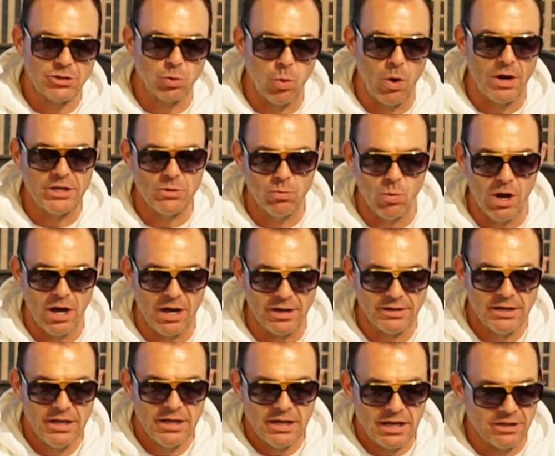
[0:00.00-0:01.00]

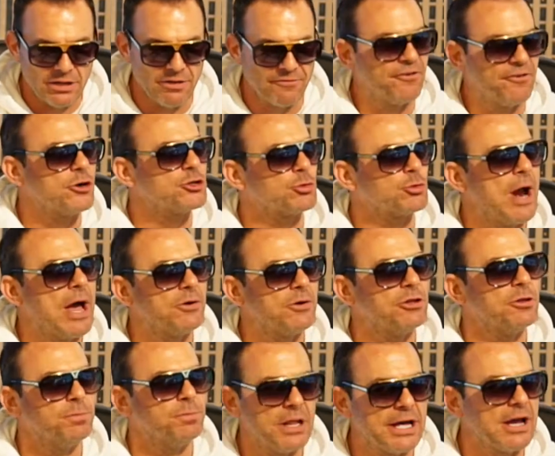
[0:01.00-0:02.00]
21 in the first round
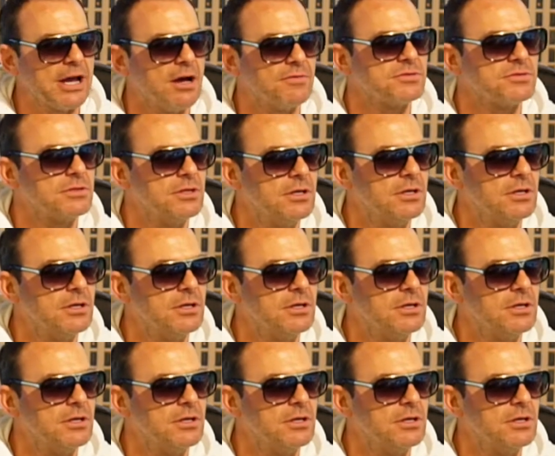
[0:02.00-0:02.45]
of the playoffs.